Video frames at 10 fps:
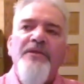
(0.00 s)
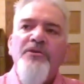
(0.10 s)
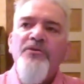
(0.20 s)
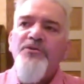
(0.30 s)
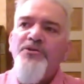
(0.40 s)

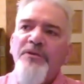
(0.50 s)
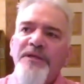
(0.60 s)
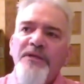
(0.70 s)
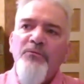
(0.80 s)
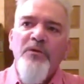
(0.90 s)

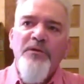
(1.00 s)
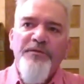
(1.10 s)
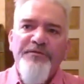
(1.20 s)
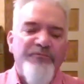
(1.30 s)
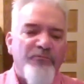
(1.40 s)
usually
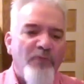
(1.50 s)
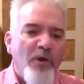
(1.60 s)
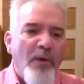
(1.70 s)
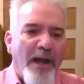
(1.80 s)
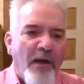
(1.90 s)
will
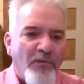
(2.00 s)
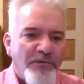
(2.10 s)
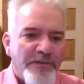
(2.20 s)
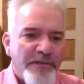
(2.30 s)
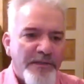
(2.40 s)
throw
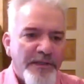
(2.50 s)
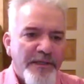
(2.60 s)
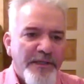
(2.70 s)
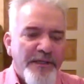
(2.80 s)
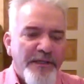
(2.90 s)
out
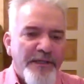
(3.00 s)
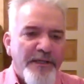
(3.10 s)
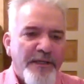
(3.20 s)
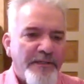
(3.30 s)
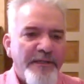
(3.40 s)

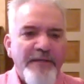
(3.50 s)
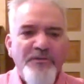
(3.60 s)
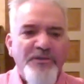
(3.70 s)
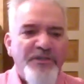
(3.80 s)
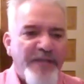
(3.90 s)
a
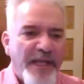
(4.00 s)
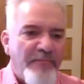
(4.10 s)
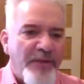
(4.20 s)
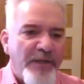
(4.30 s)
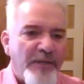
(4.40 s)
little
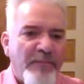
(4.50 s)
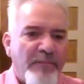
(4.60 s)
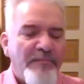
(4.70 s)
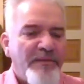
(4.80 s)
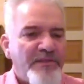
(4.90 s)
statement.
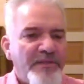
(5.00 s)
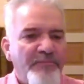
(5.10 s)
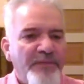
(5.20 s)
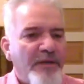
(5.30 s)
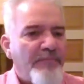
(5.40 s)
It might be
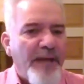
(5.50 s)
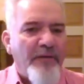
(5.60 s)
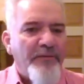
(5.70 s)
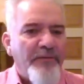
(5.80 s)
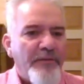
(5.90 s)
something
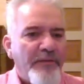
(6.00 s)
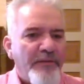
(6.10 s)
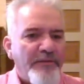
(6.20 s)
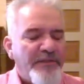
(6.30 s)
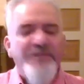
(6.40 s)
about
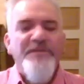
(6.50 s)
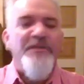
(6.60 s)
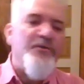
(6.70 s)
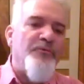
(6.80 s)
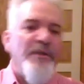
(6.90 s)

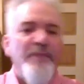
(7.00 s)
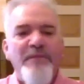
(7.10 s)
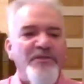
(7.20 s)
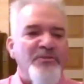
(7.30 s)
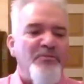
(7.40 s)

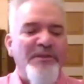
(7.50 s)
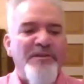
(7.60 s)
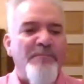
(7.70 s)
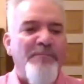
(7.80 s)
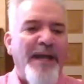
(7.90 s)
disagreements
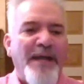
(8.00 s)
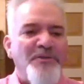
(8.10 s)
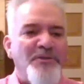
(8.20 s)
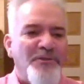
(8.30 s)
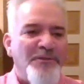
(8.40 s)
with the
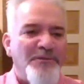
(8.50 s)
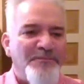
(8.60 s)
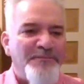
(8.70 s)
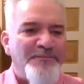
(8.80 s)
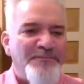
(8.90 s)
pastor,